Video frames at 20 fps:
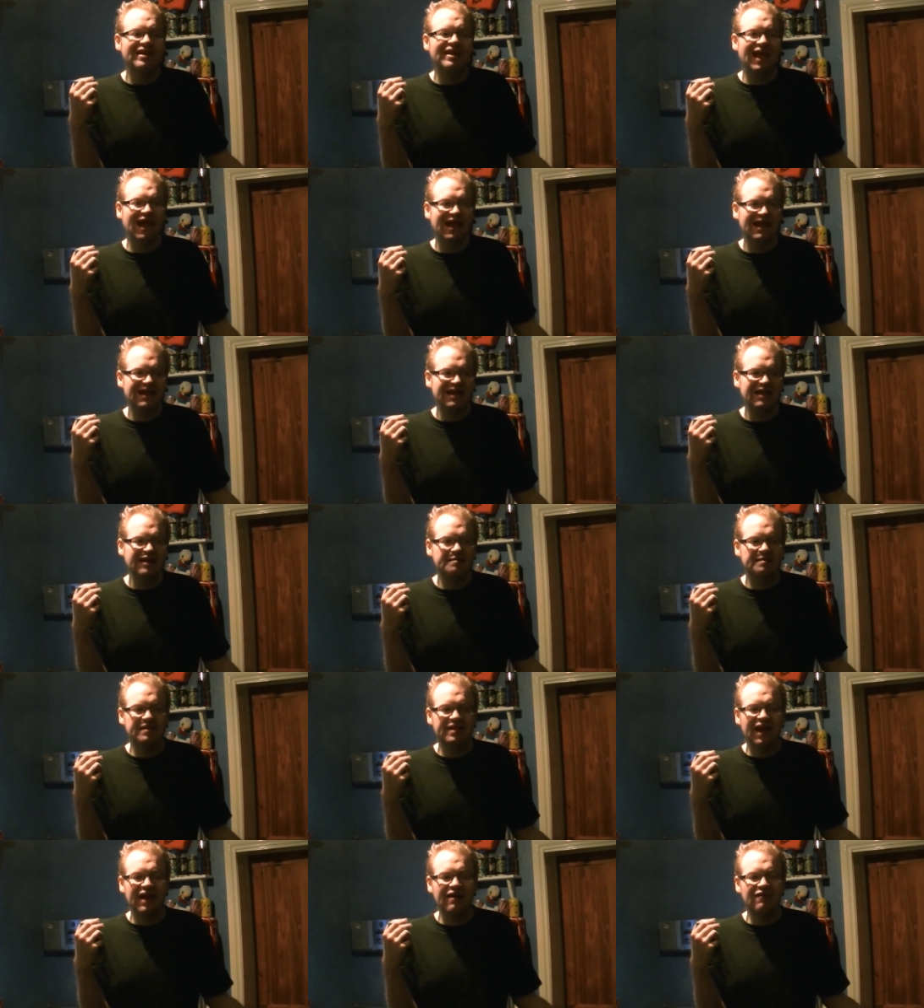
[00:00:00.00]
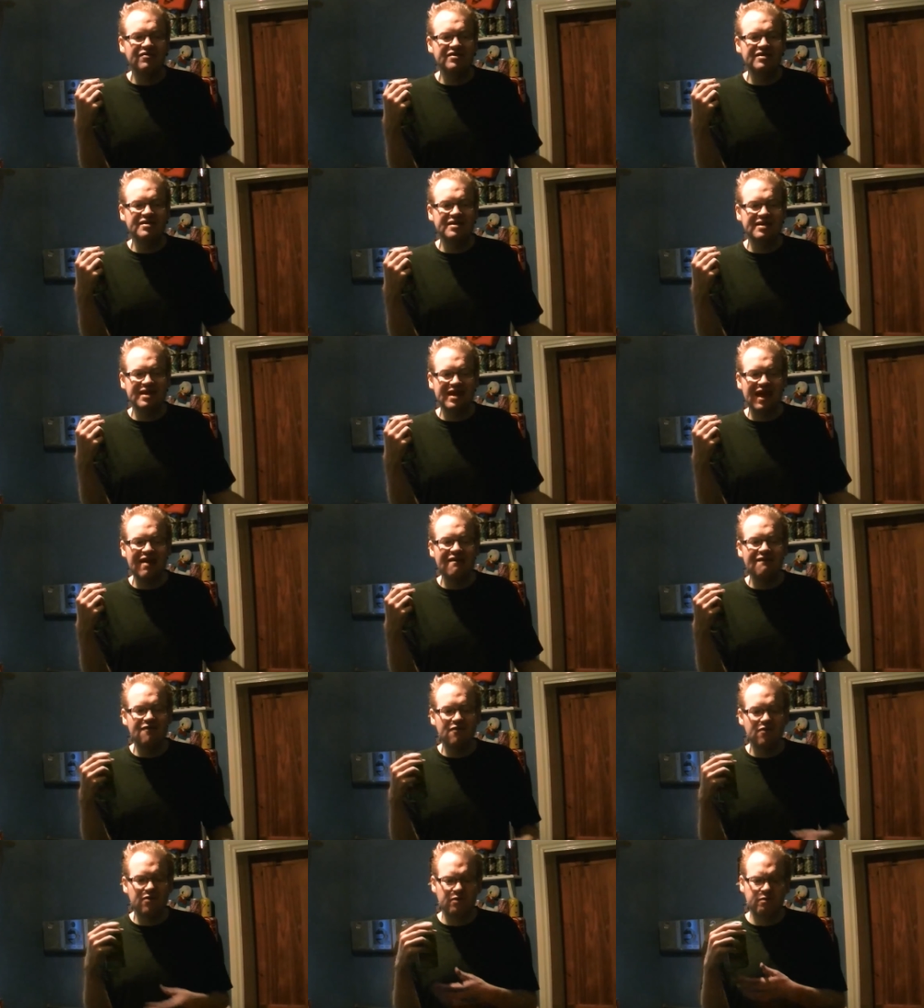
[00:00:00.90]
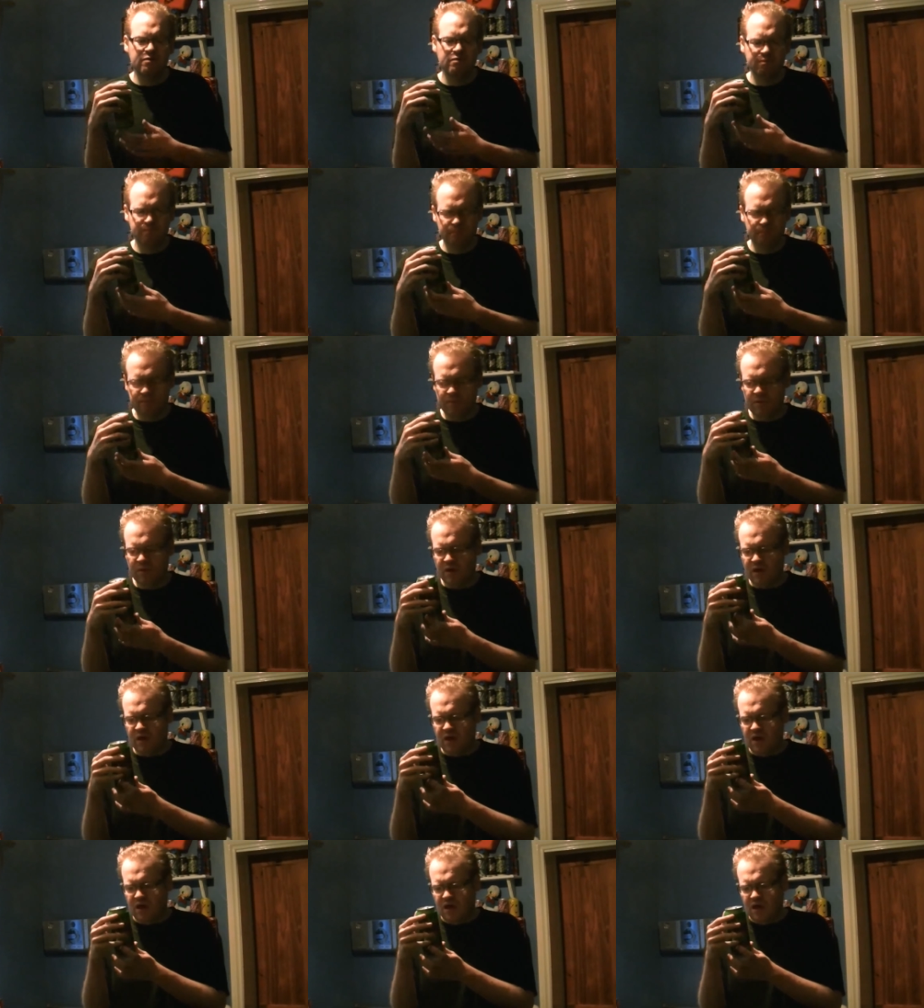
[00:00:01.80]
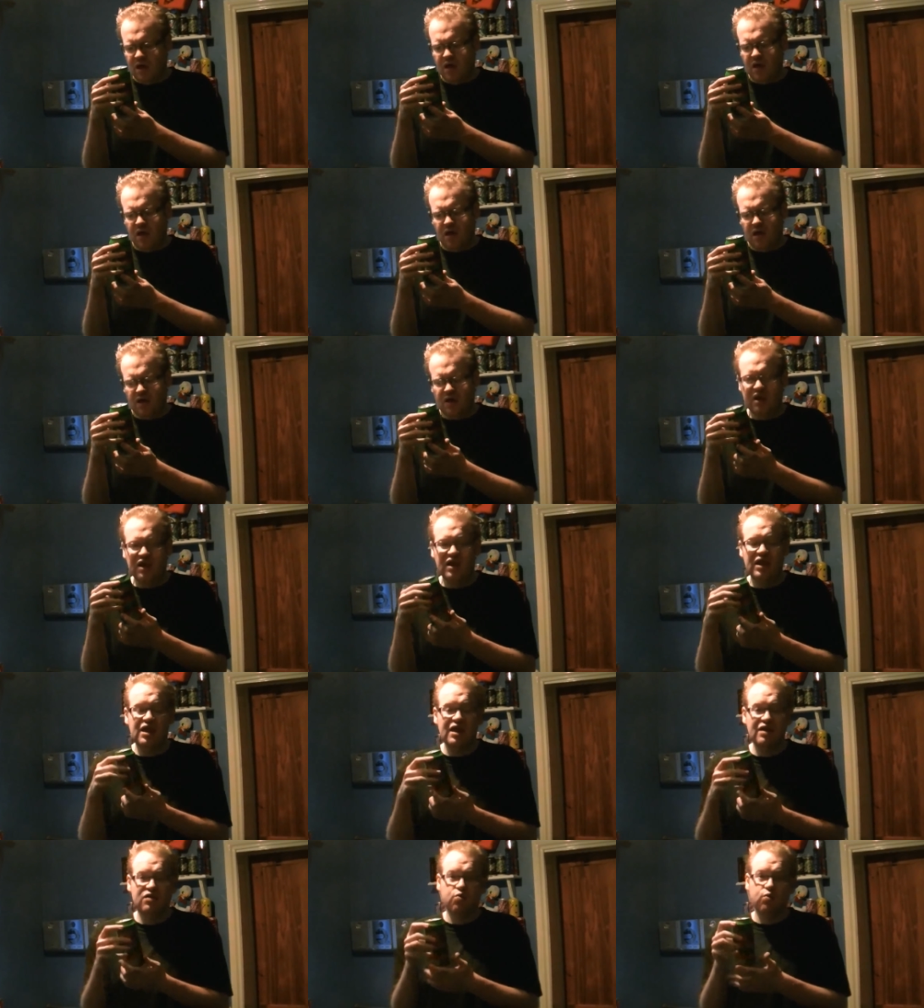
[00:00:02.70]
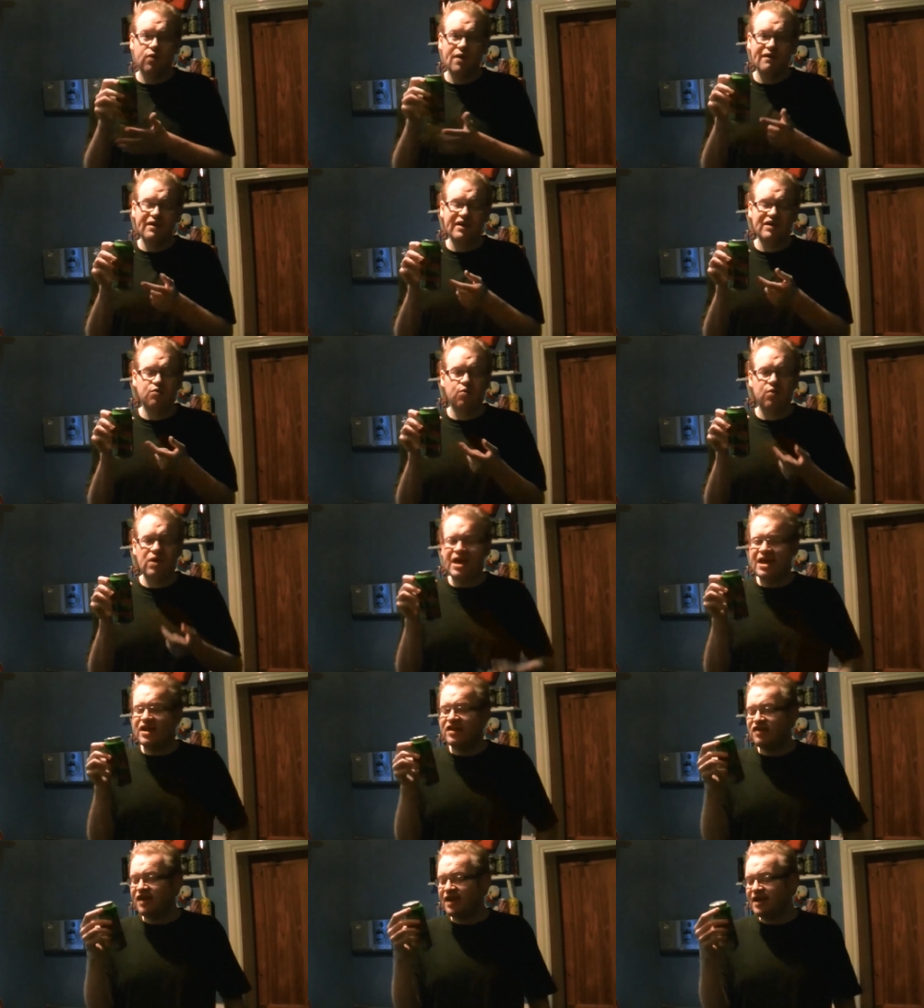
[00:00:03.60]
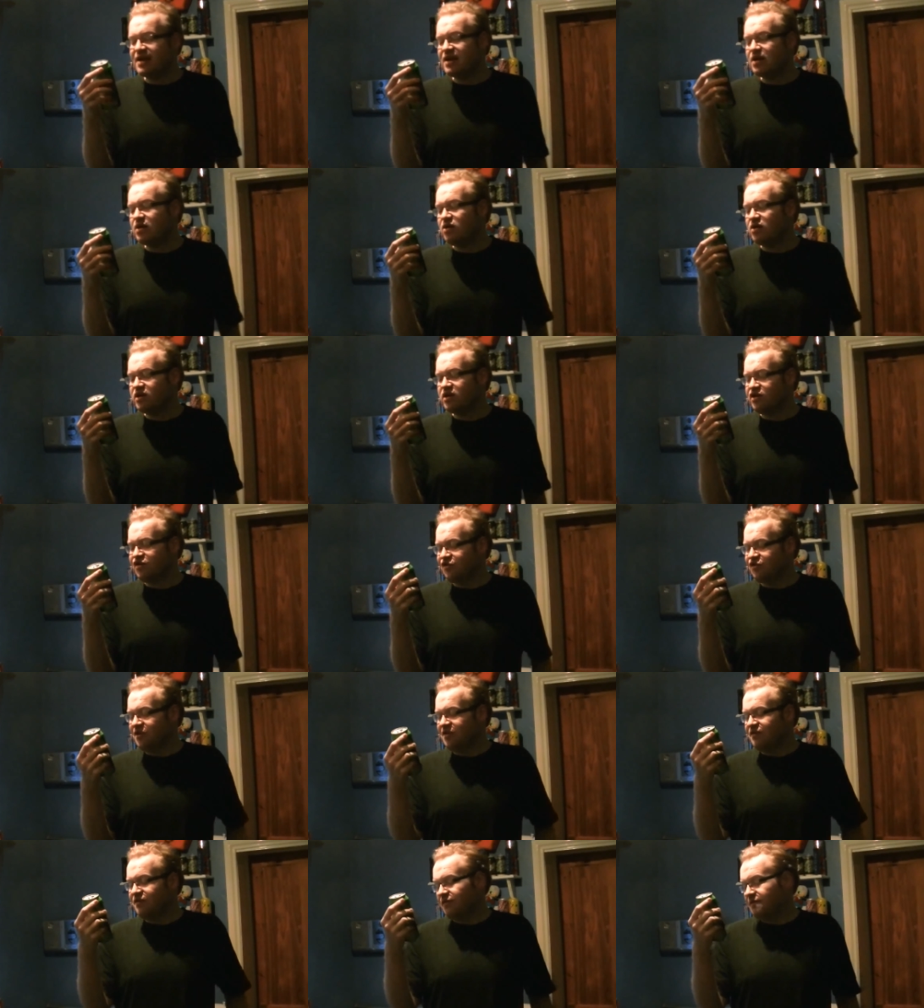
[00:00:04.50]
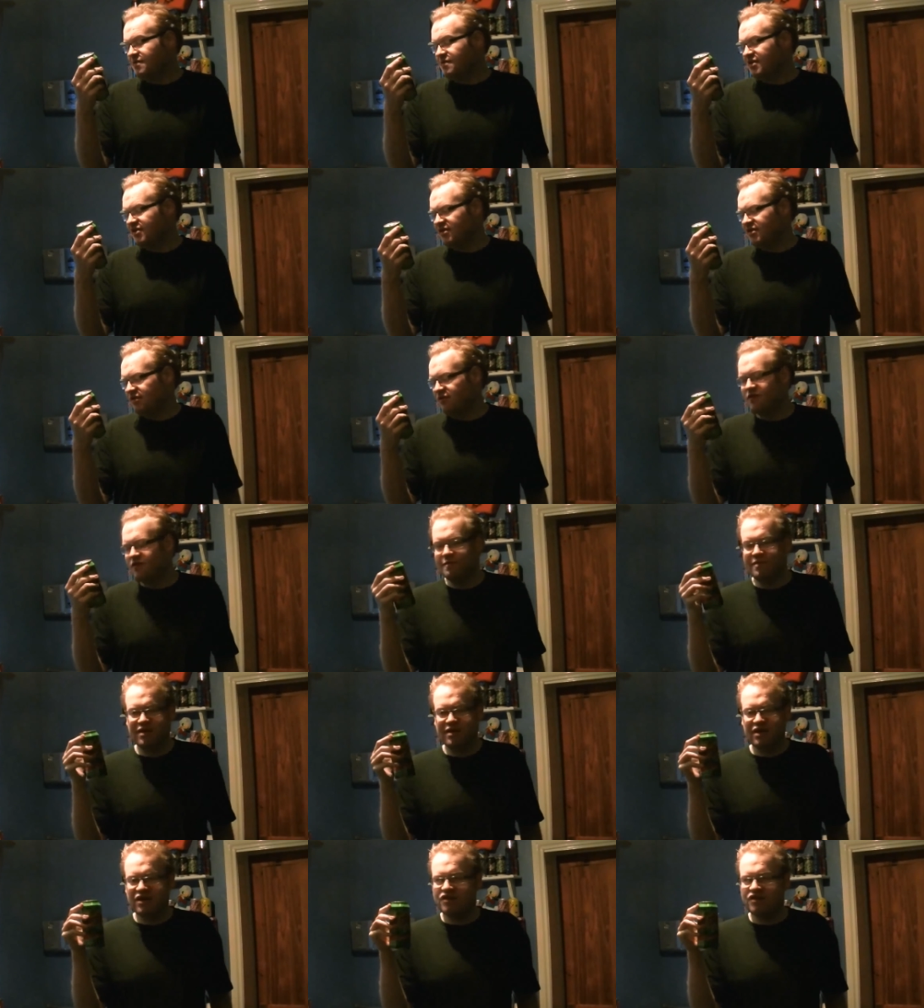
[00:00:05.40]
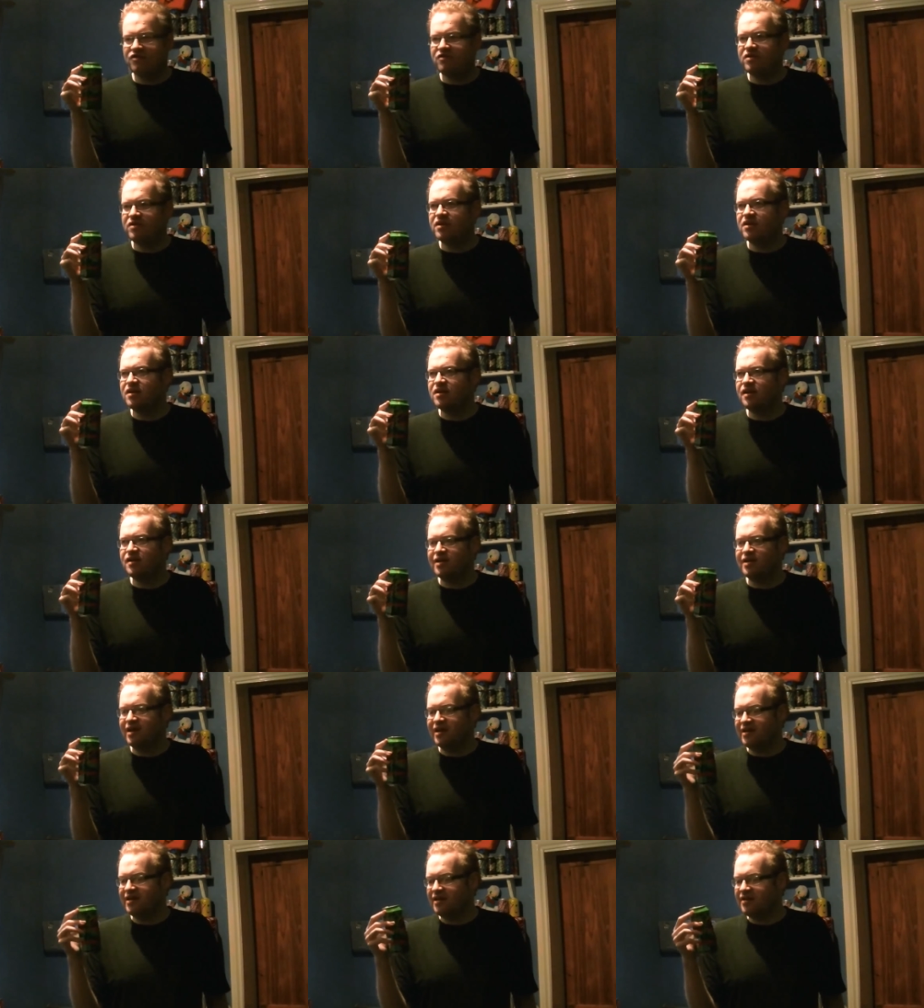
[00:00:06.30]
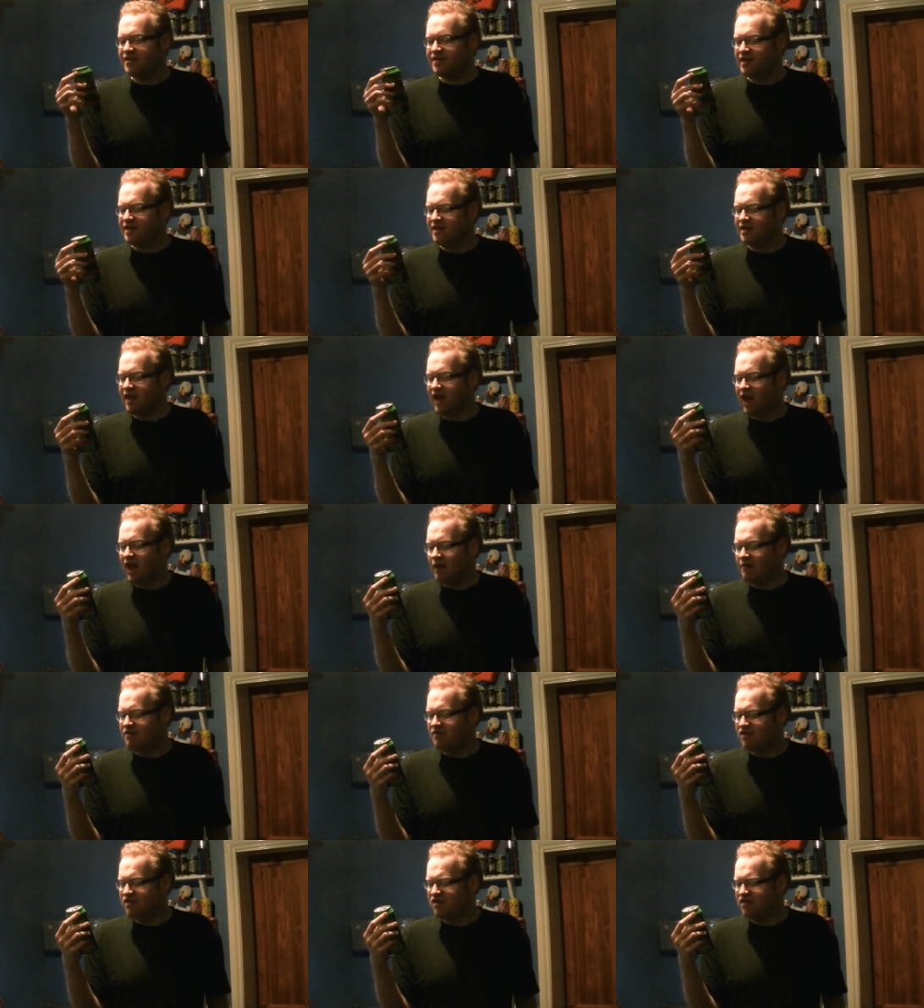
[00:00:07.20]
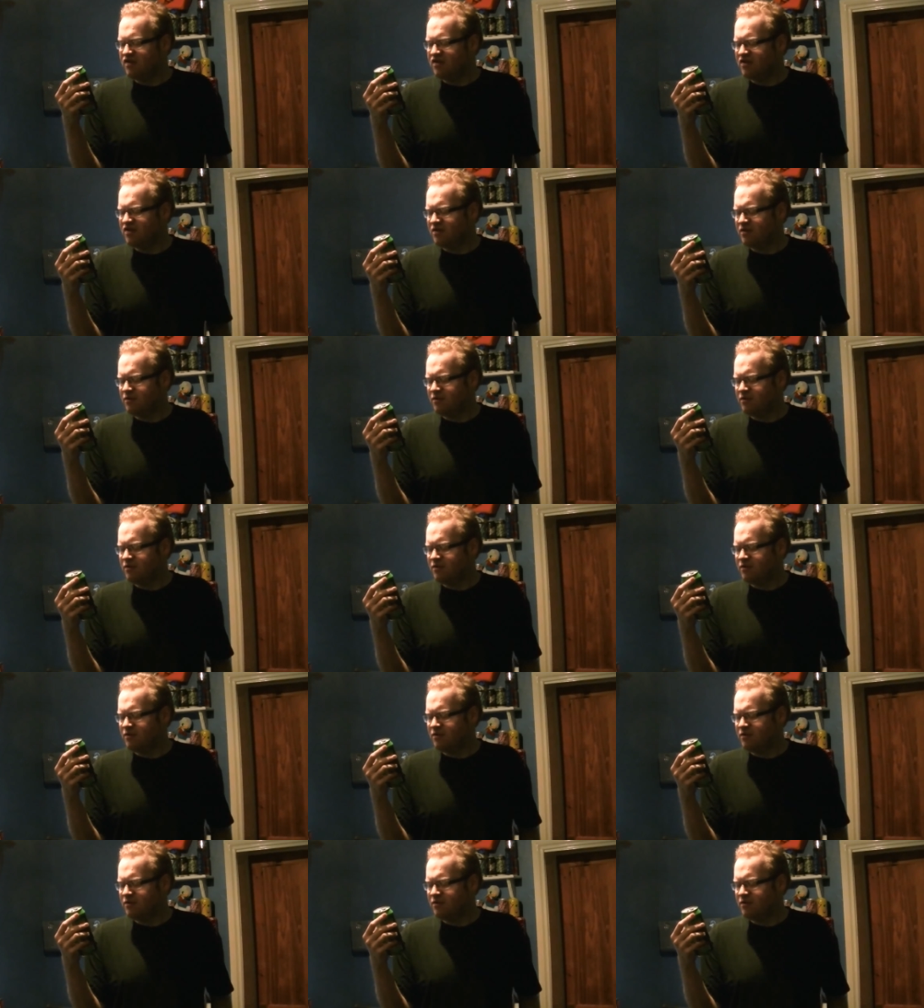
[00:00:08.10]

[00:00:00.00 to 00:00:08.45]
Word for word: the nineties, but I was never It's where it's weird taking a look at a drink from a from a country at the, at the same time. It's just